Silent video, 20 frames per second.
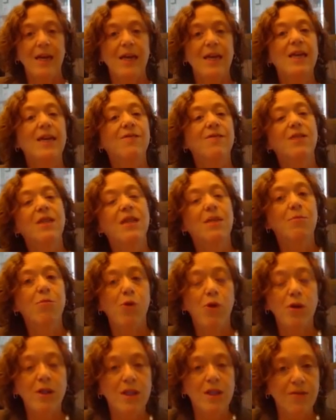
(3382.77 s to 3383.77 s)
Given the
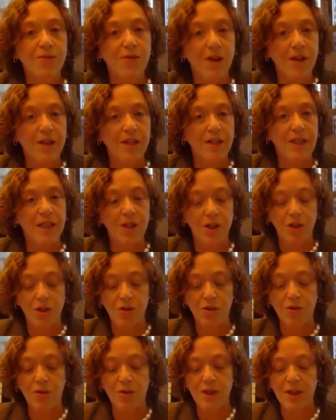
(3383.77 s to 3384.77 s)
importance of all these
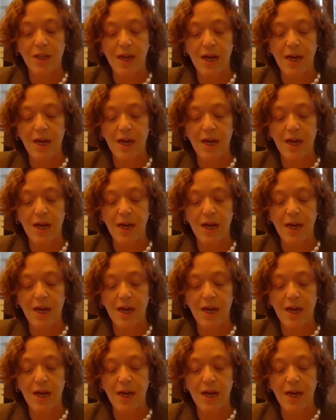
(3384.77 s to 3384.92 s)
issues,